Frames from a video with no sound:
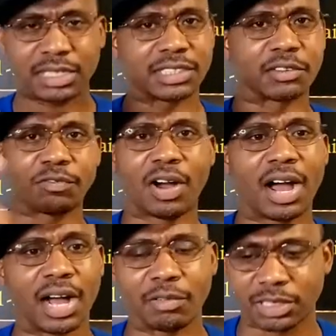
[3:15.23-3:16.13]

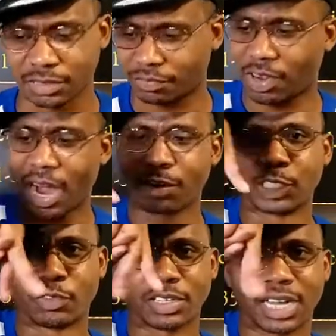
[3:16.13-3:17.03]
Safari, Safari
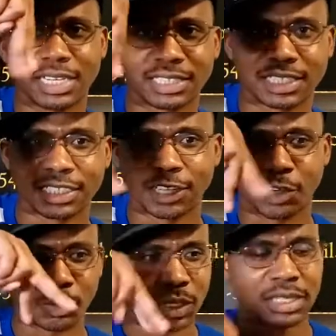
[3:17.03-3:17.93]
used to run like this
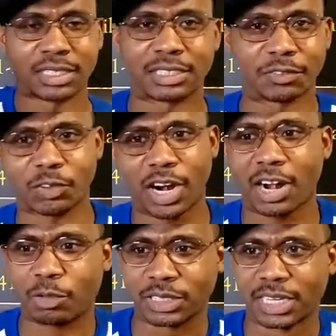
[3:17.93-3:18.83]
though.
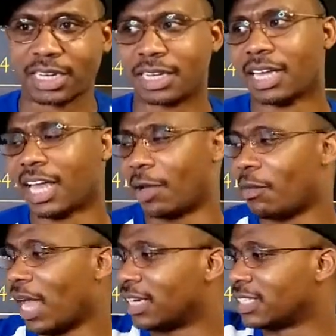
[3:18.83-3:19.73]
Safari was getting it. And
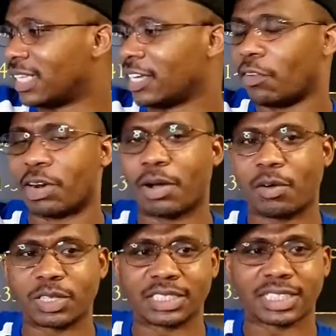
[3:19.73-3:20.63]
we had this thing over there
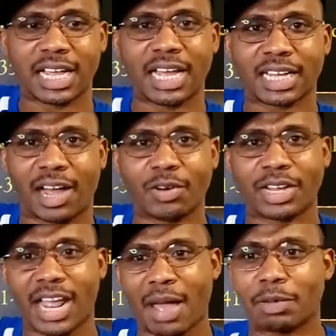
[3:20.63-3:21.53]
on the side called
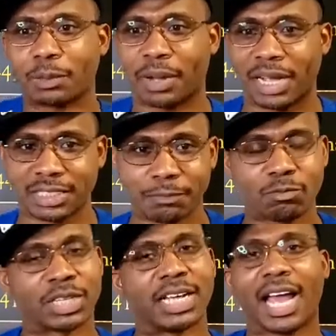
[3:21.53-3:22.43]
a cabbage patch.
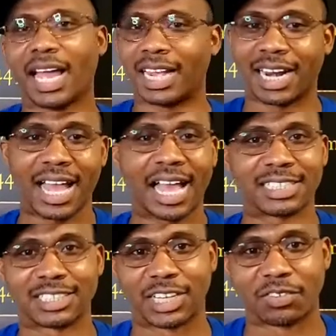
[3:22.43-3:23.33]
It had
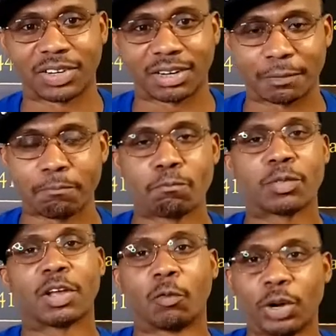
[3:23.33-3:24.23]
glass and stuff in there.
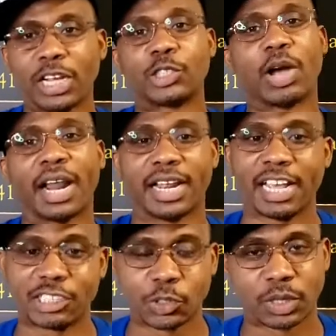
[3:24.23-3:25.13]
We trying to
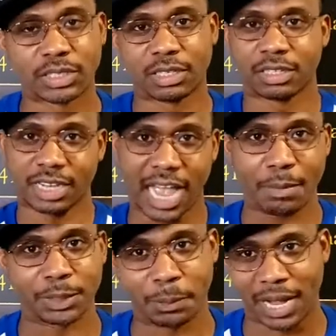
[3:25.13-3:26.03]
hit you into the
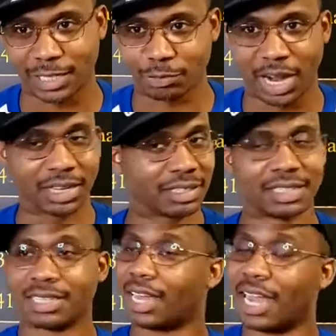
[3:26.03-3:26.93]
cabbage patch, right?
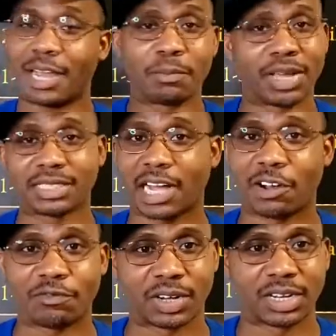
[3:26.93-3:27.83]
Hey man, it's
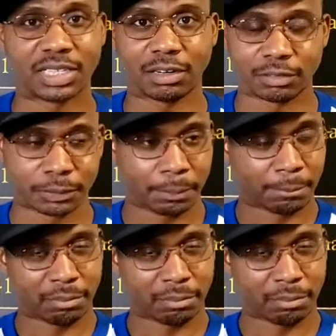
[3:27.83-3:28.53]
all fun though.